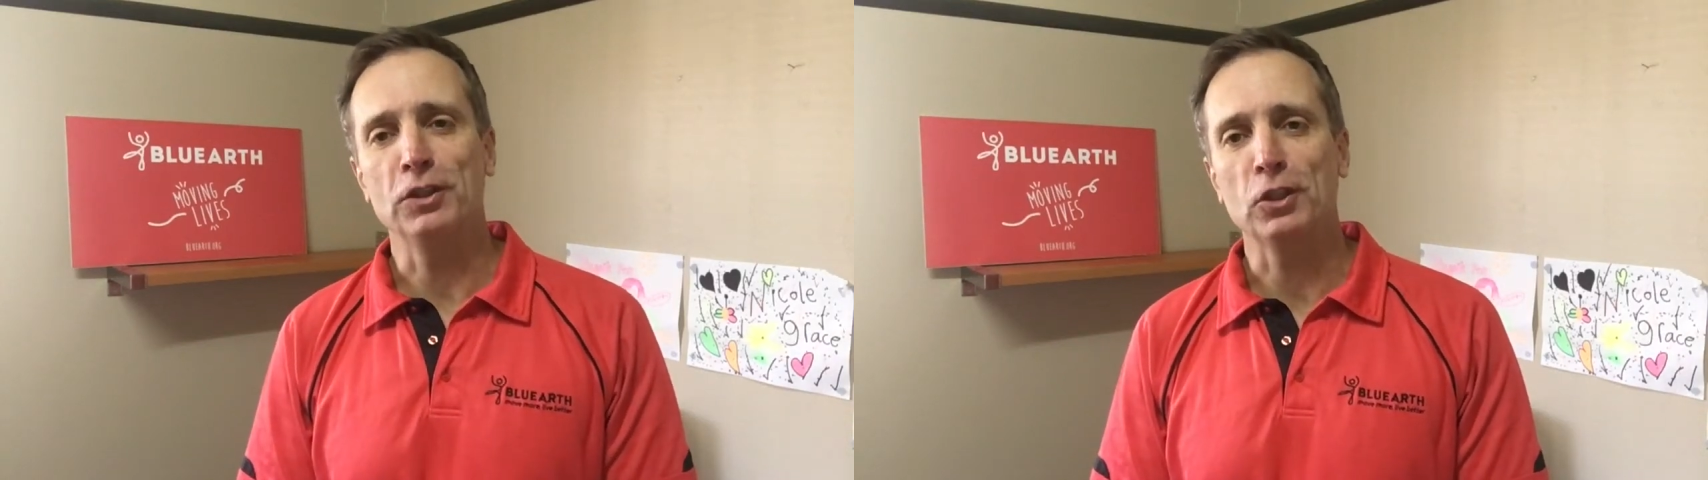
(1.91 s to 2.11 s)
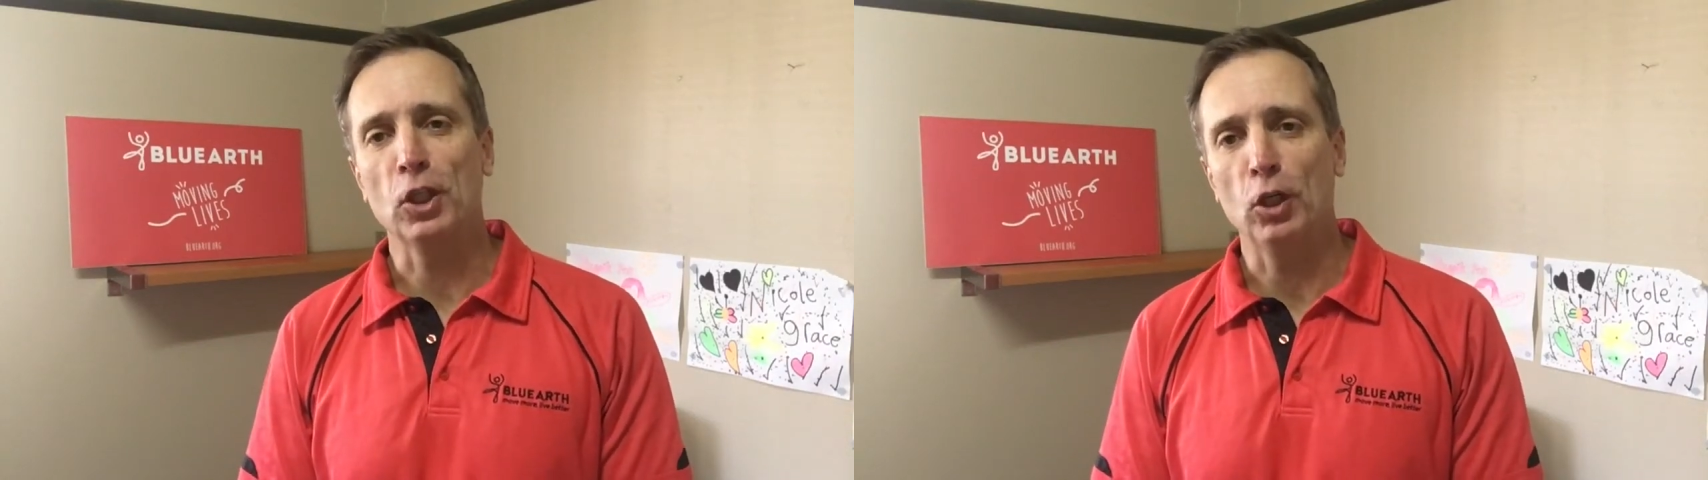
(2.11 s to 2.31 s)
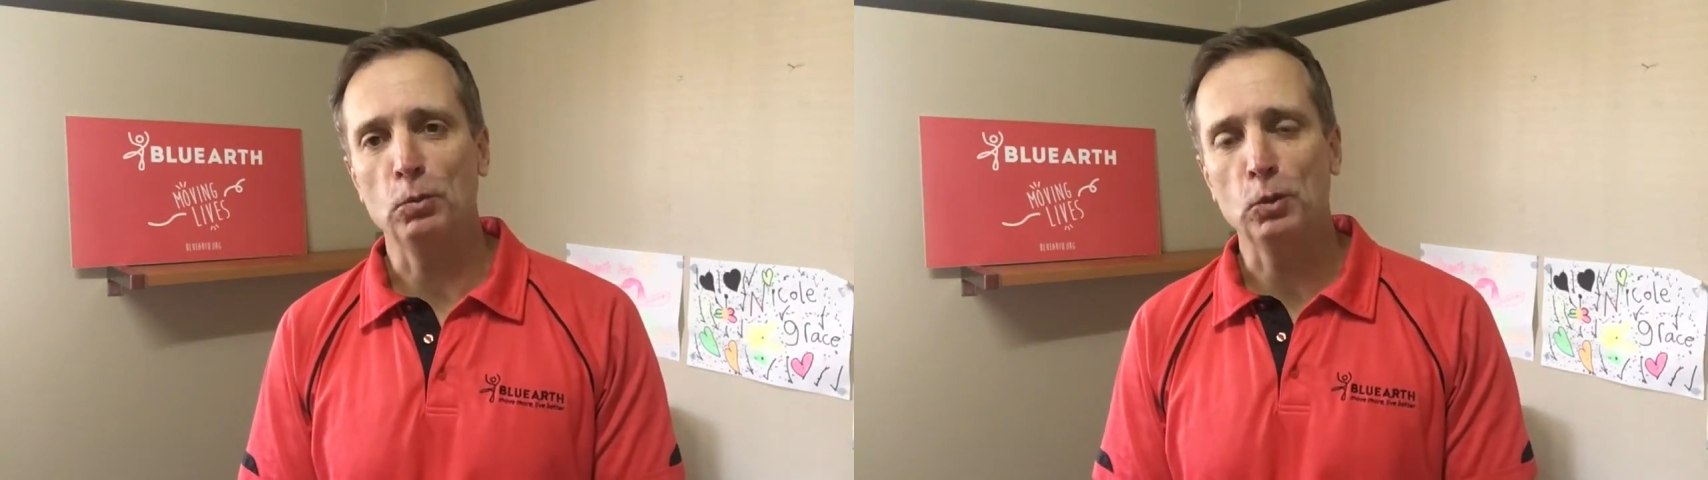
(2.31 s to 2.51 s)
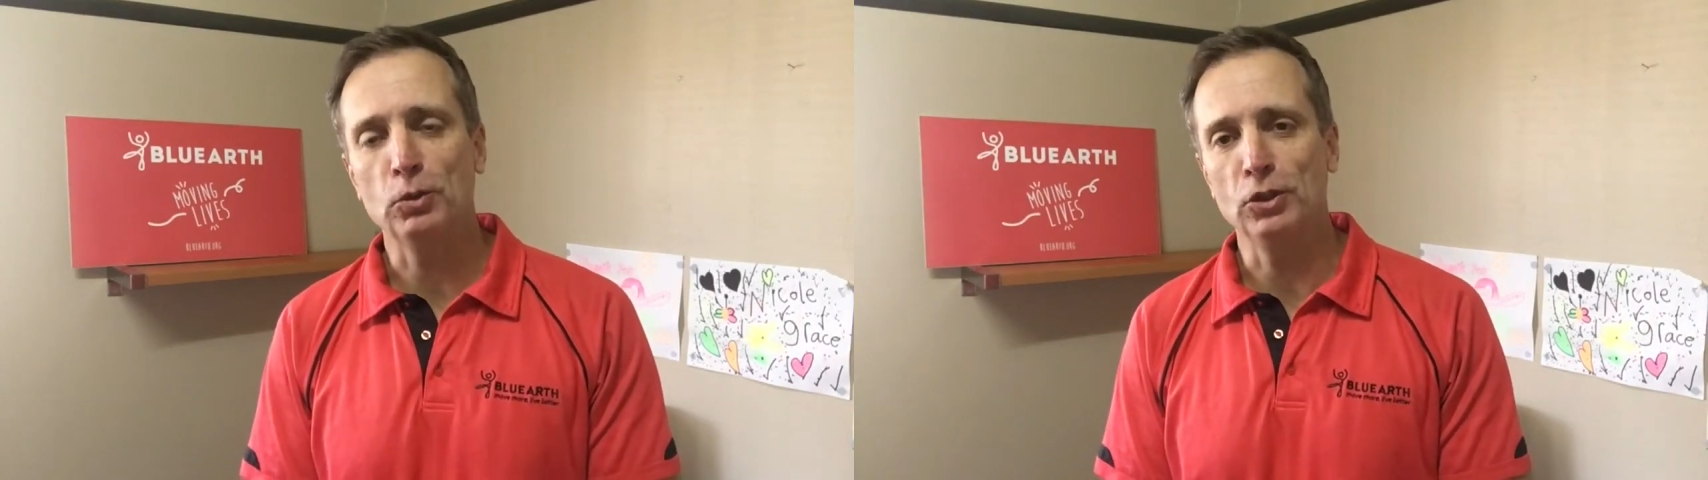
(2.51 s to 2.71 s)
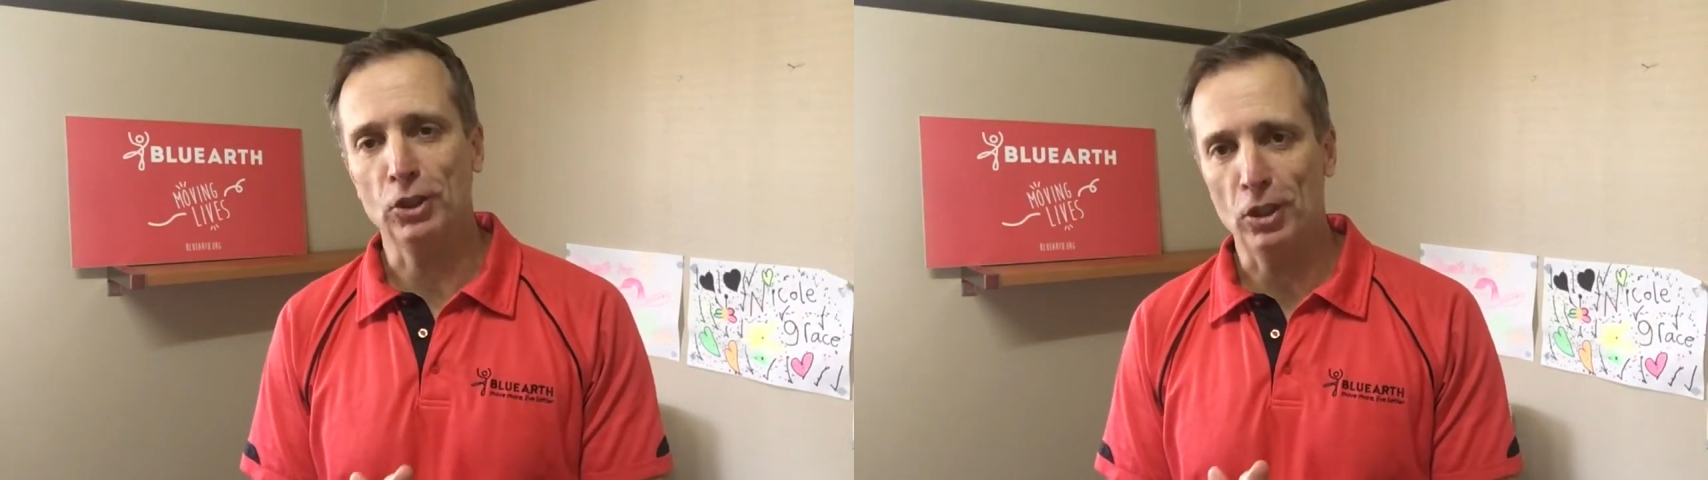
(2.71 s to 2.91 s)
in the Global
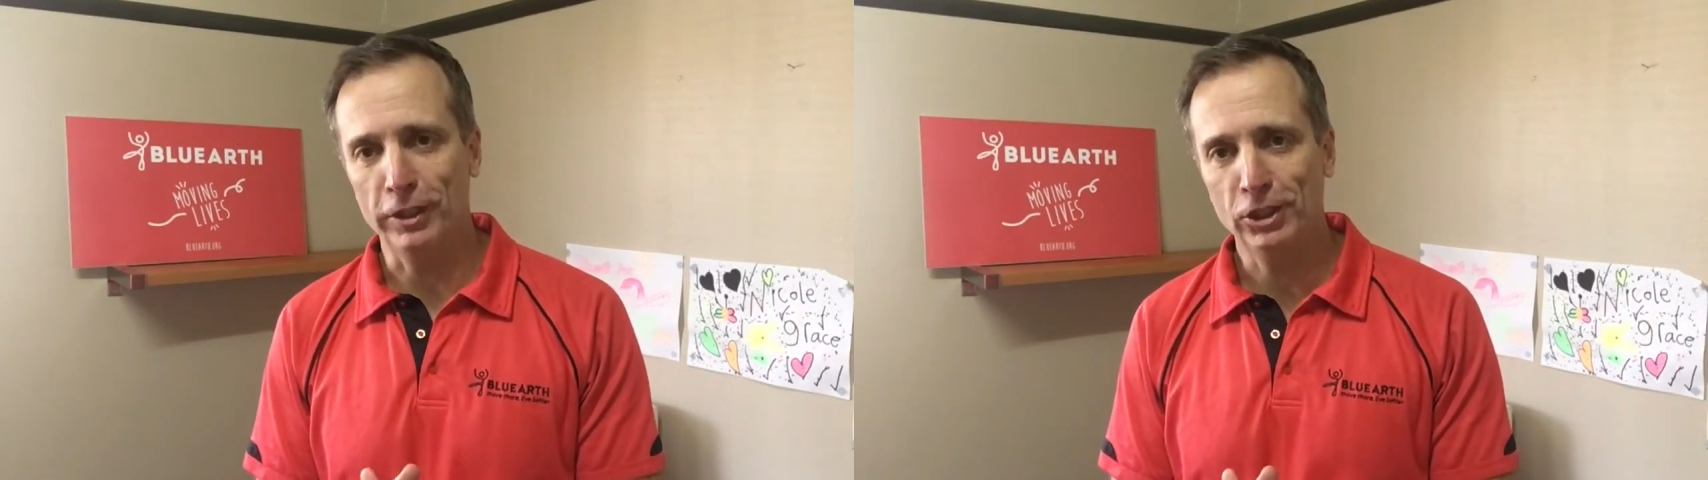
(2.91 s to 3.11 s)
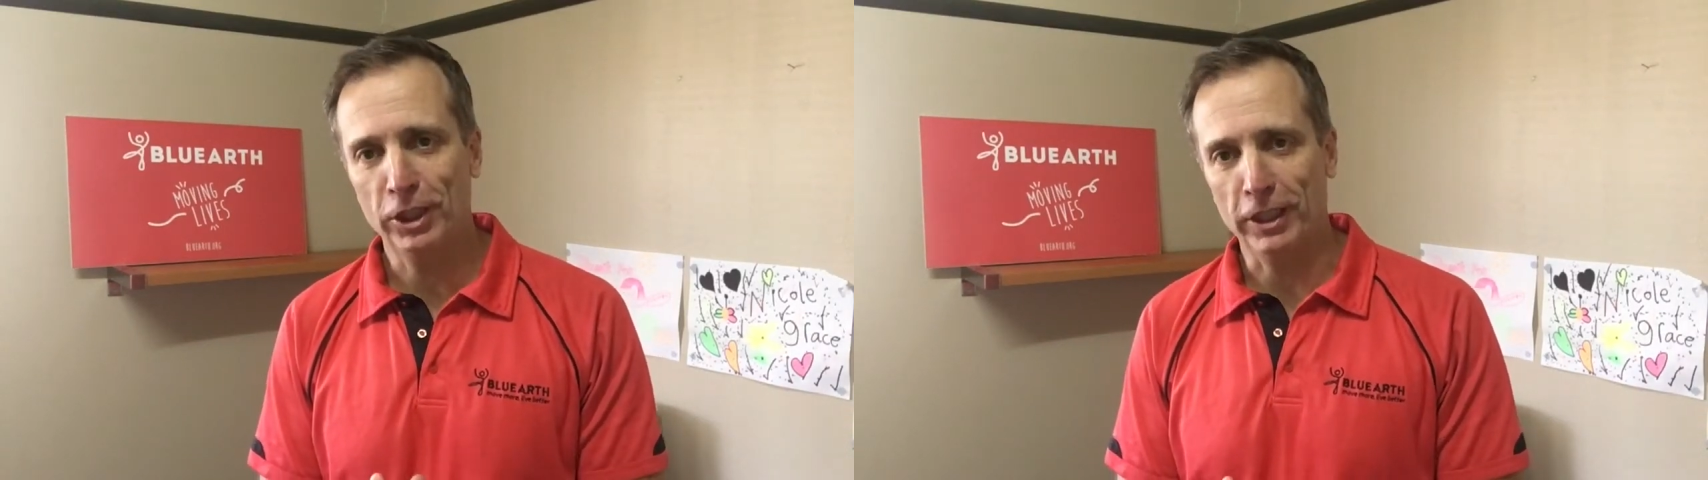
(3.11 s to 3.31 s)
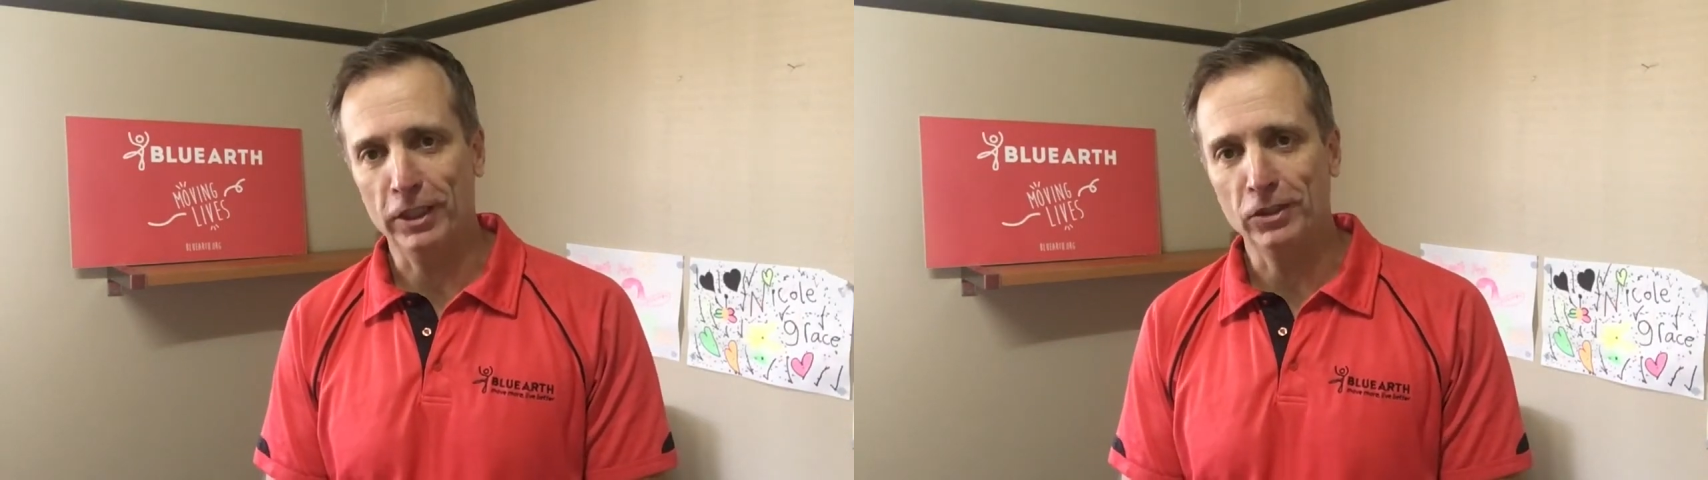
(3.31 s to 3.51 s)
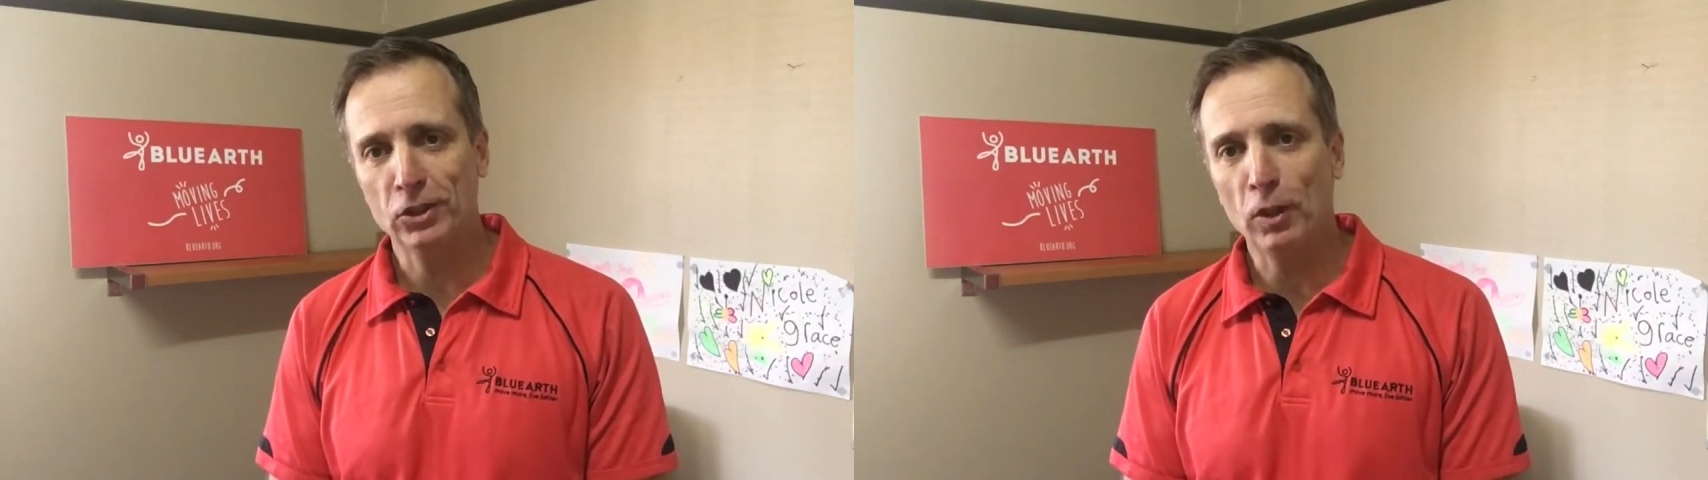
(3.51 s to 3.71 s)
Design Challenge.